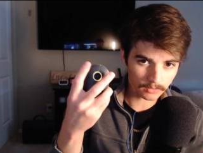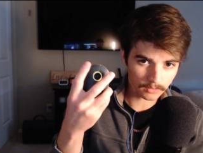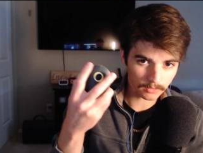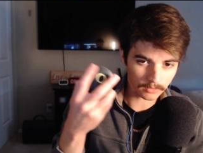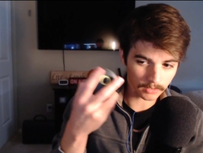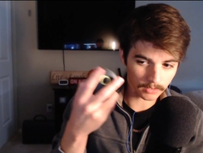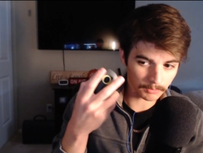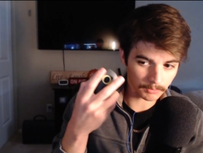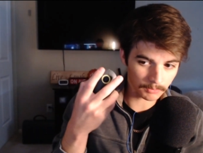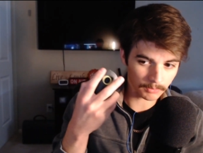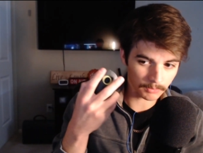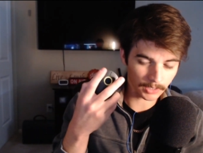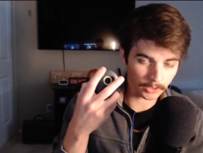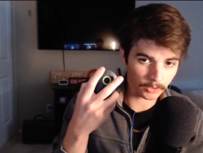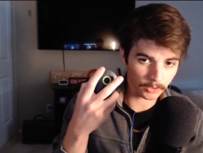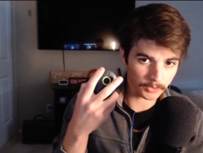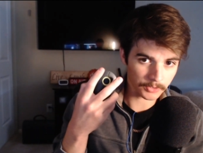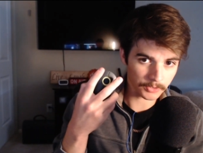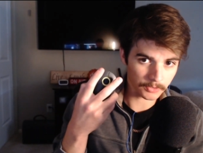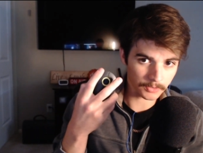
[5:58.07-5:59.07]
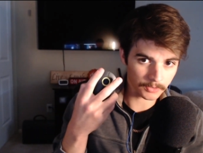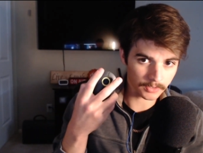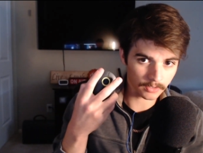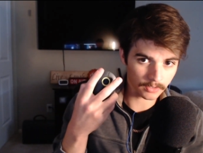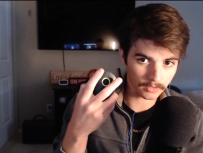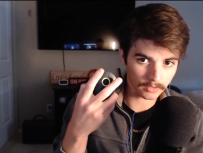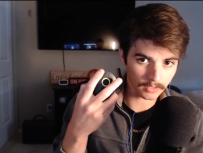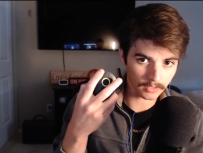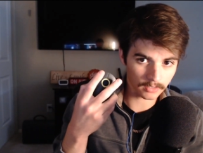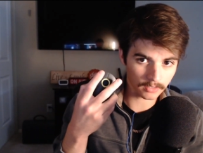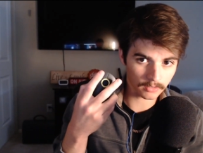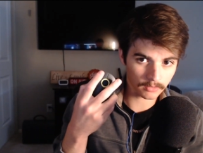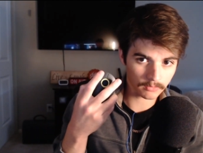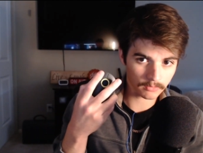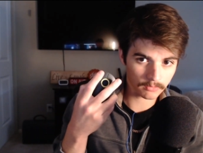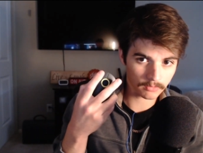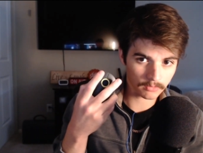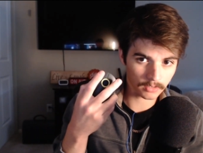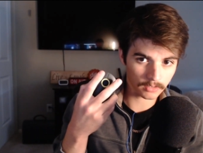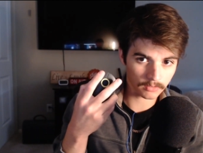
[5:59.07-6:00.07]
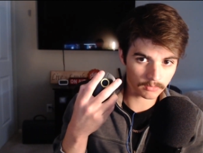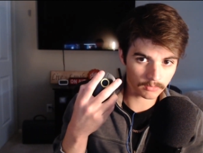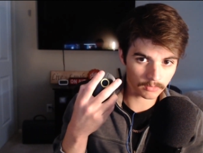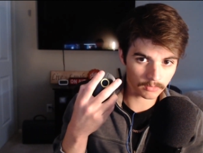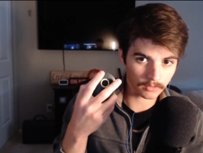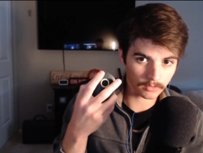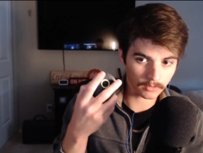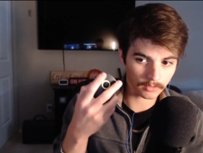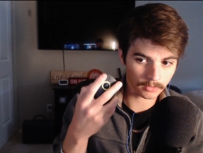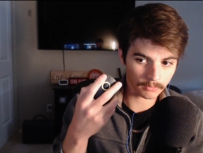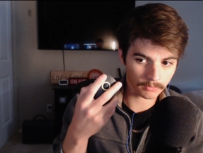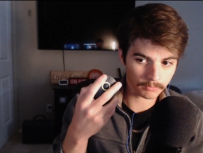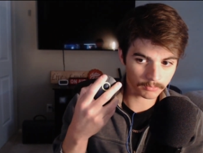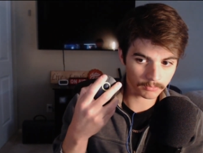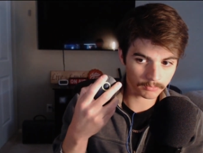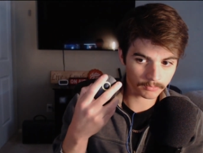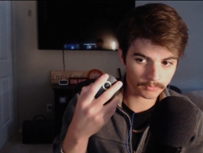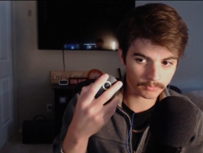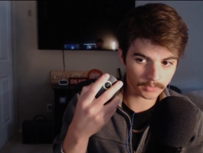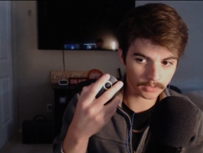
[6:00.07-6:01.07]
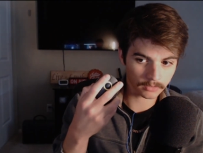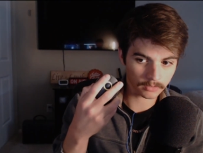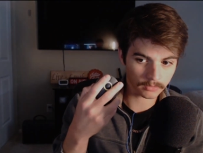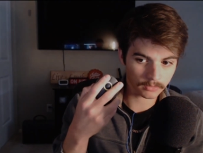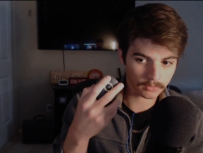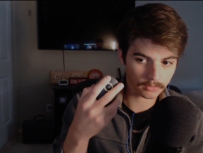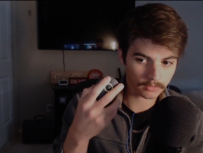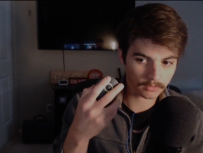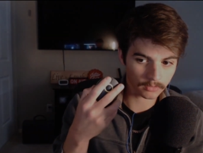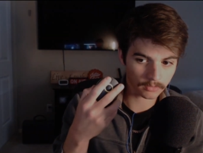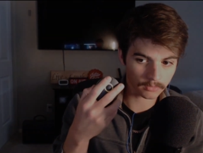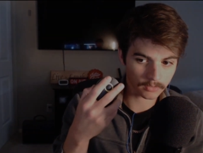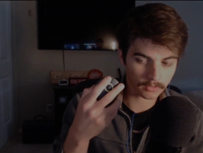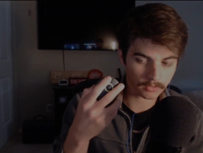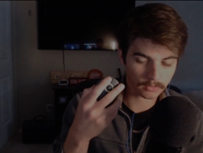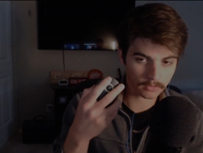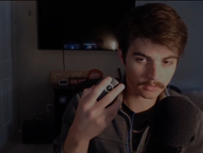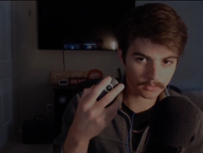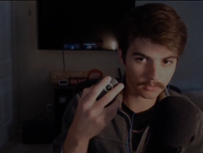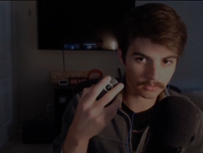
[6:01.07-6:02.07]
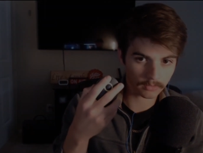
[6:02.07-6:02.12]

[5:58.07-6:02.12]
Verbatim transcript: My cursor is on the end recording button, so just so